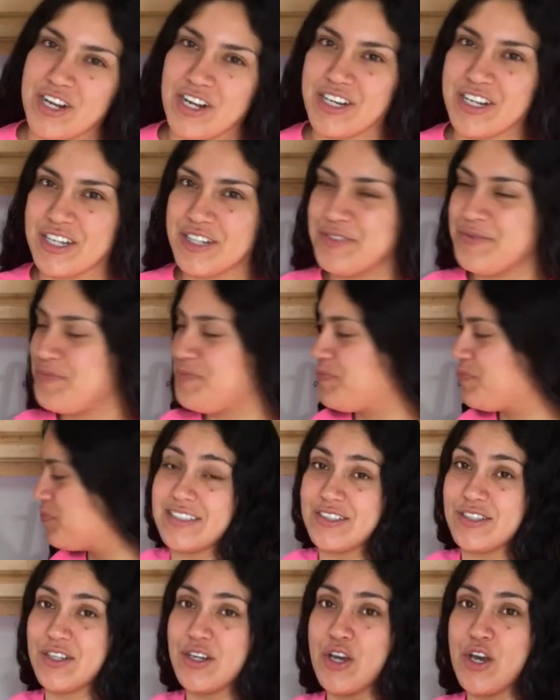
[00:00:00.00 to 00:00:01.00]
onion,
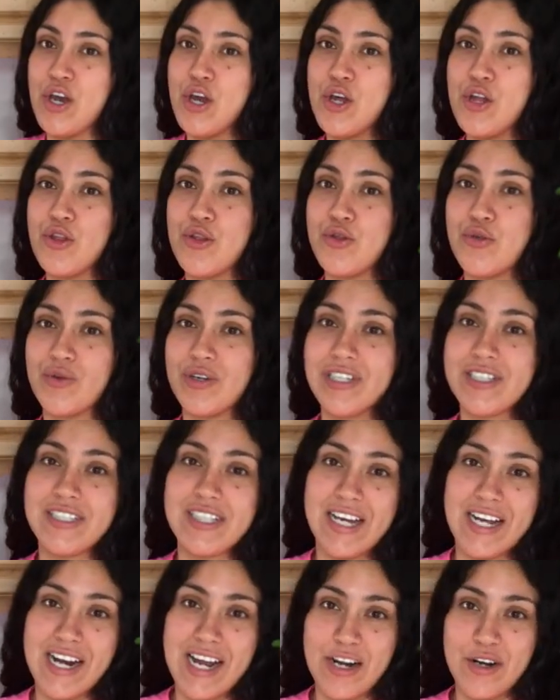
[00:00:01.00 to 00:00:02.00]
three
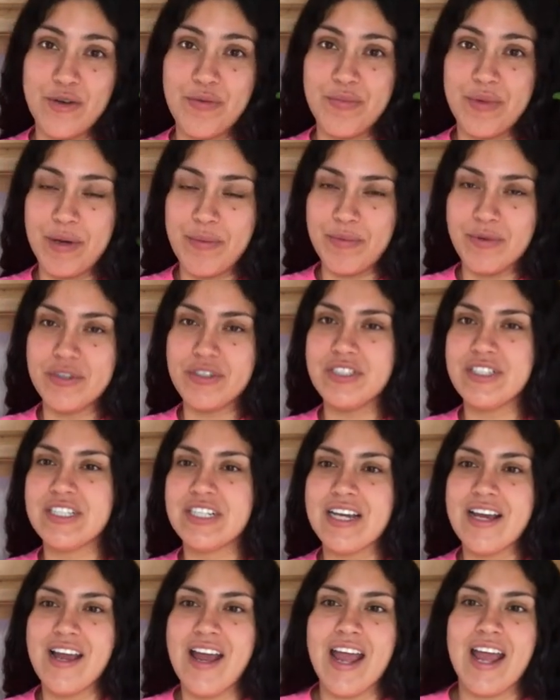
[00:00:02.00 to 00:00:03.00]
serrano peppers,
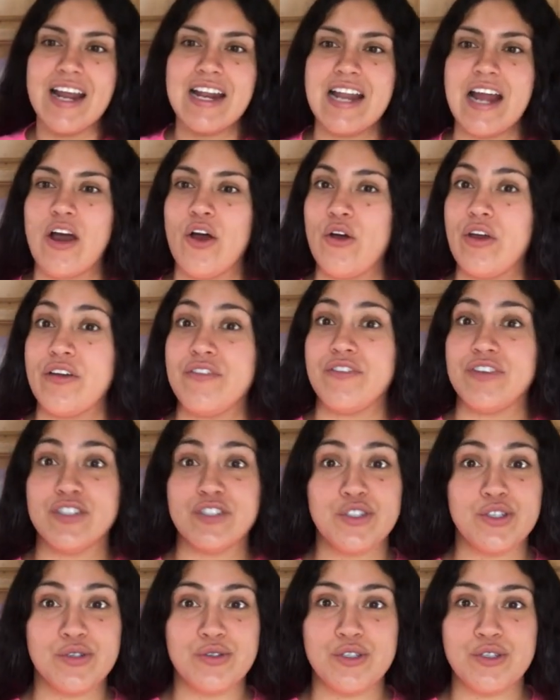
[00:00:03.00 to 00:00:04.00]
now, if
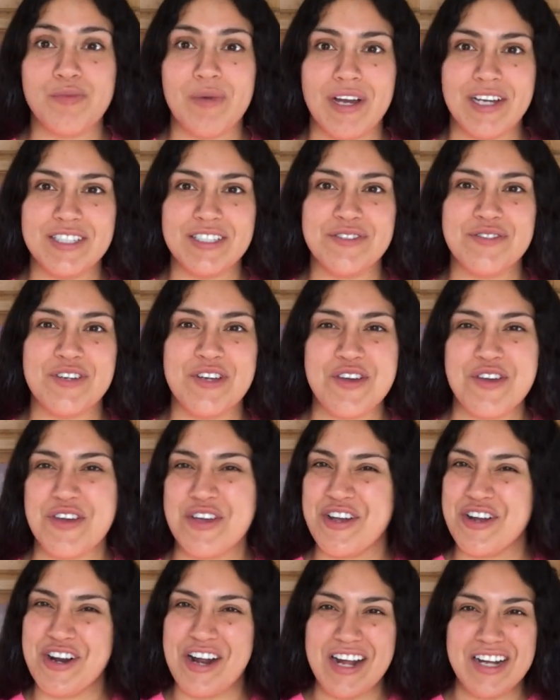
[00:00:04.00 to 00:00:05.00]
it's too spicy for you and
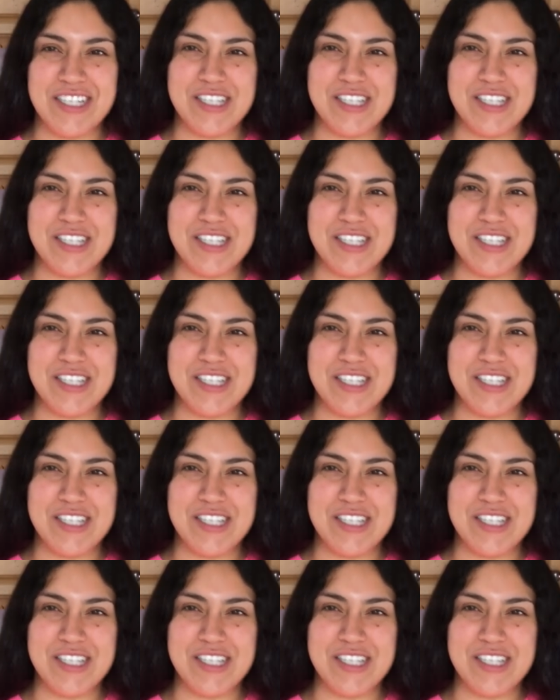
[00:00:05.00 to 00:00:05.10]
you're not a